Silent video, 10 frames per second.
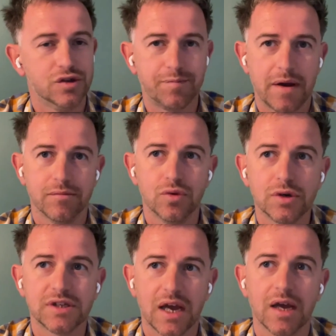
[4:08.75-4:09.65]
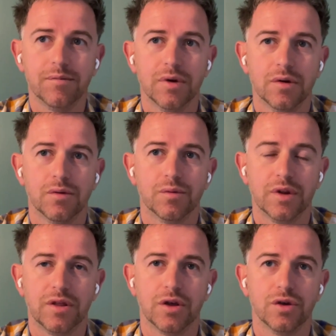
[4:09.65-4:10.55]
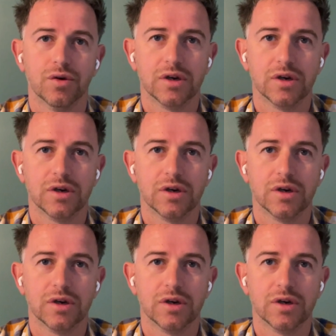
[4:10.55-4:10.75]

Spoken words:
you spend more time with